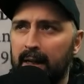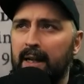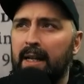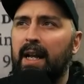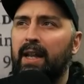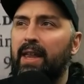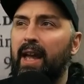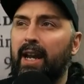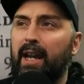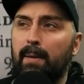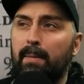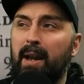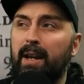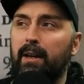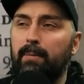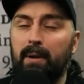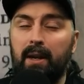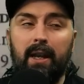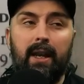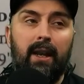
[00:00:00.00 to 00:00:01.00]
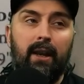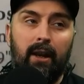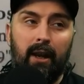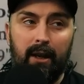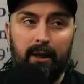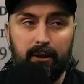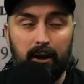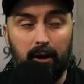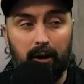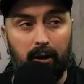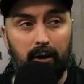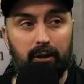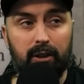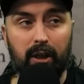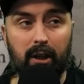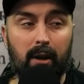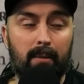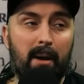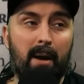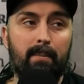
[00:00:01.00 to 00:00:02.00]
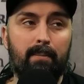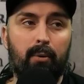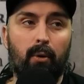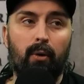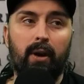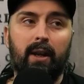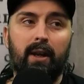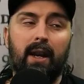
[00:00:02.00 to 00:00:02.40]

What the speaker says: That command ability is going to cost a command point,